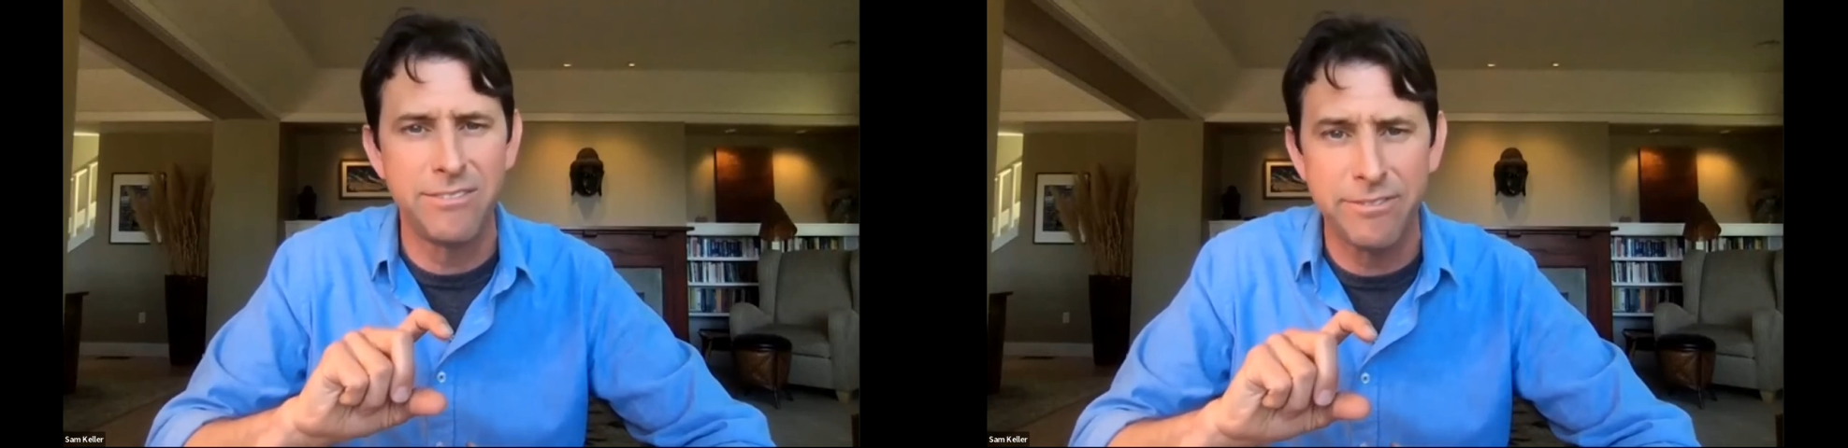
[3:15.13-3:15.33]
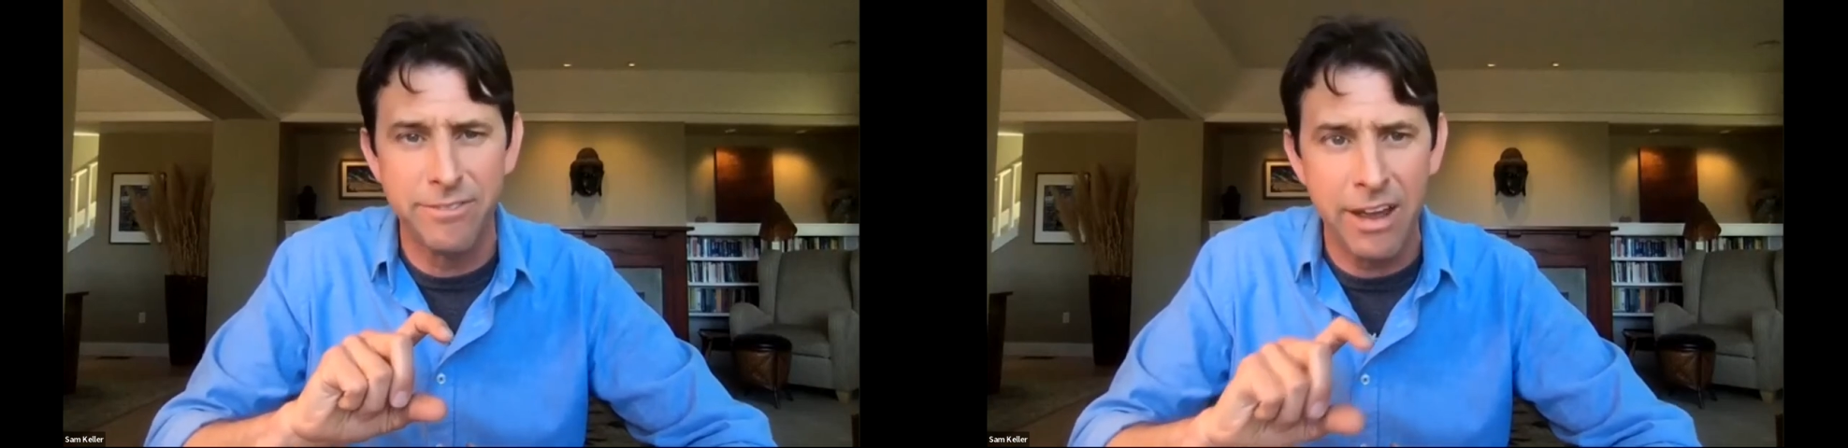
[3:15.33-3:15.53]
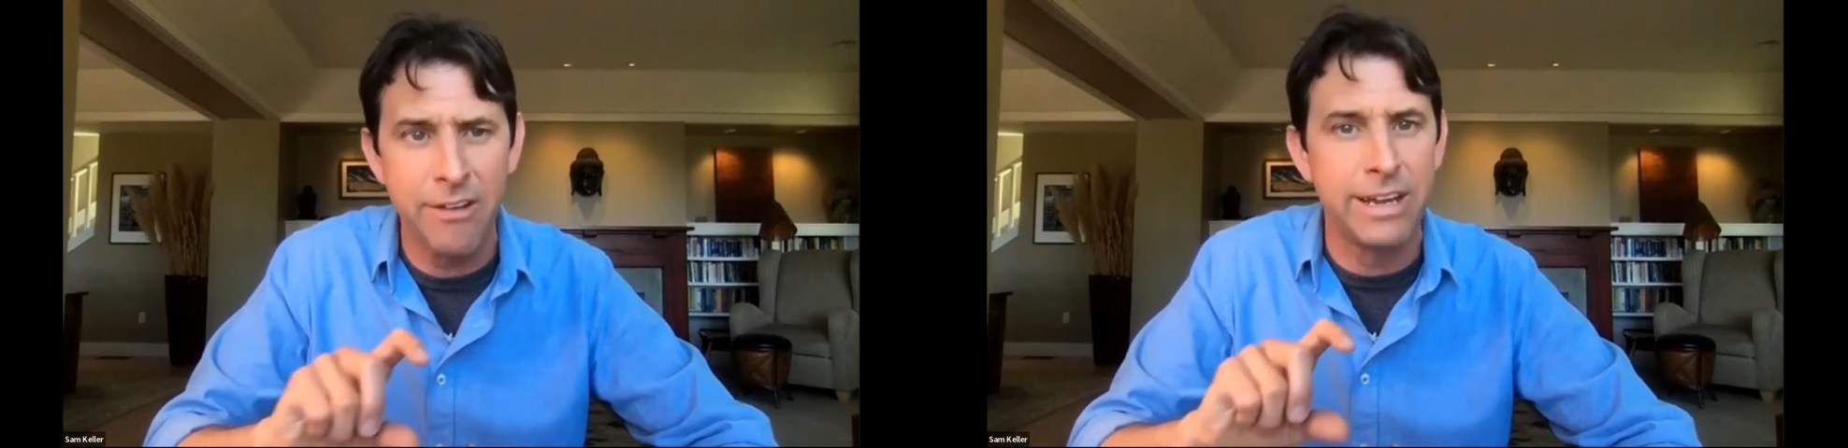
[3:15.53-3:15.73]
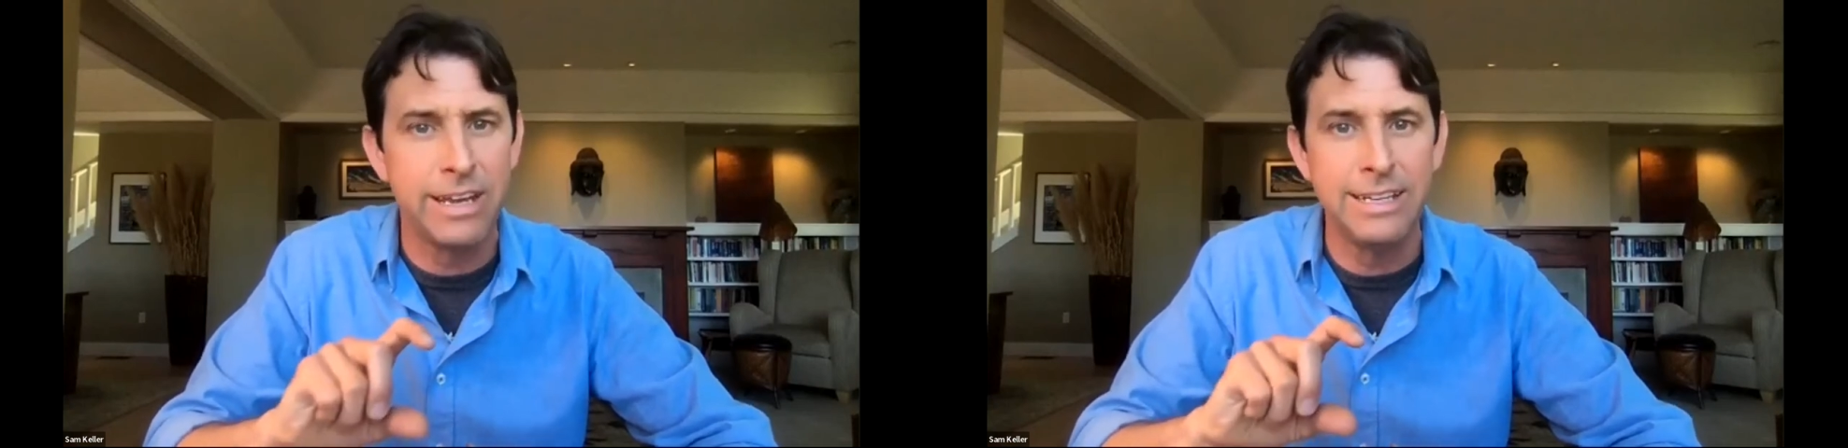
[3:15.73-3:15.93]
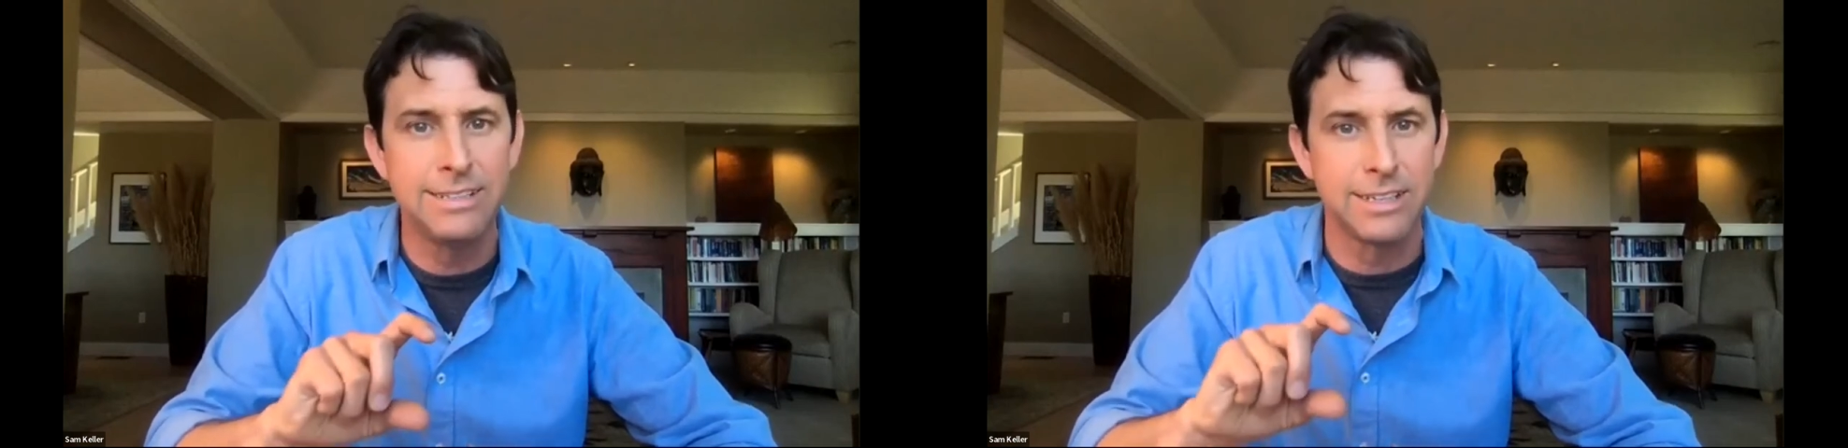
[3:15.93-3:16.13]
very
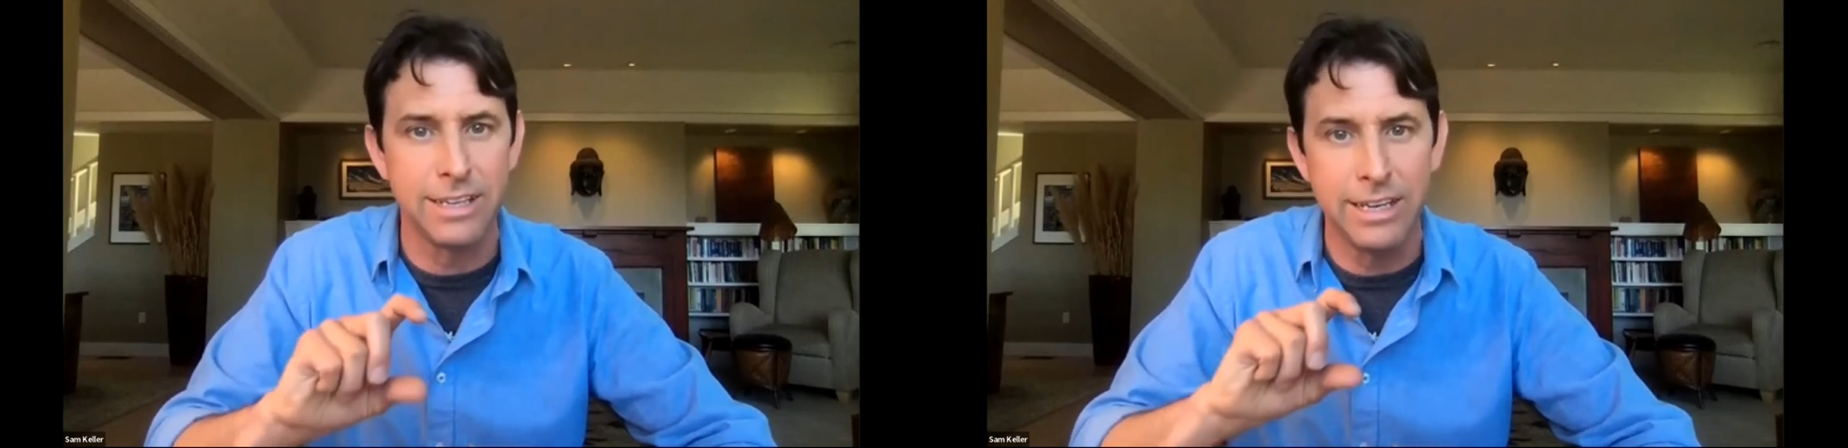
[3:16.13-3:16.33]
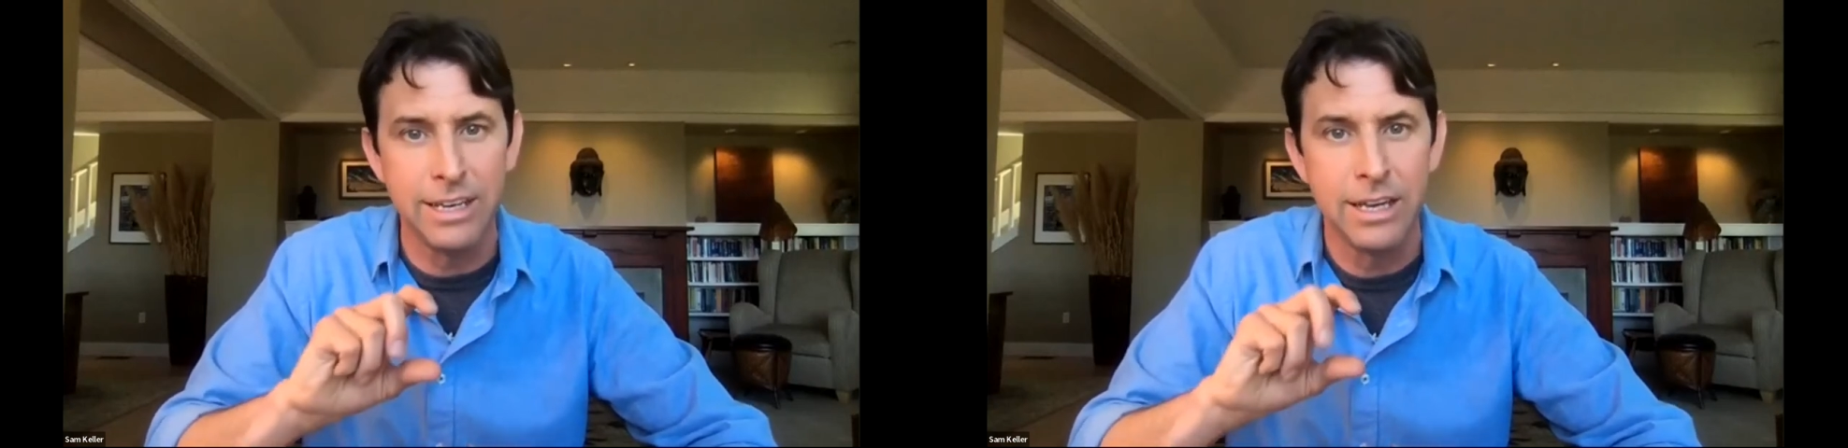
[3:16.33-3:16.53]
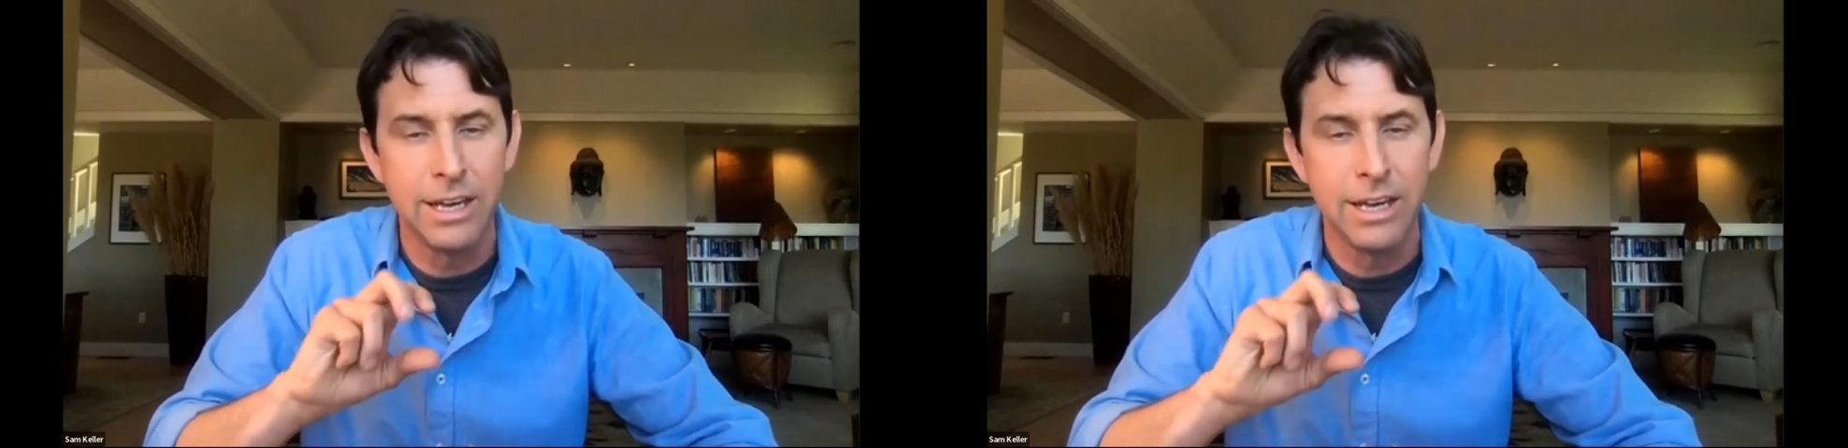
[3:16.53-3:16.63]
easily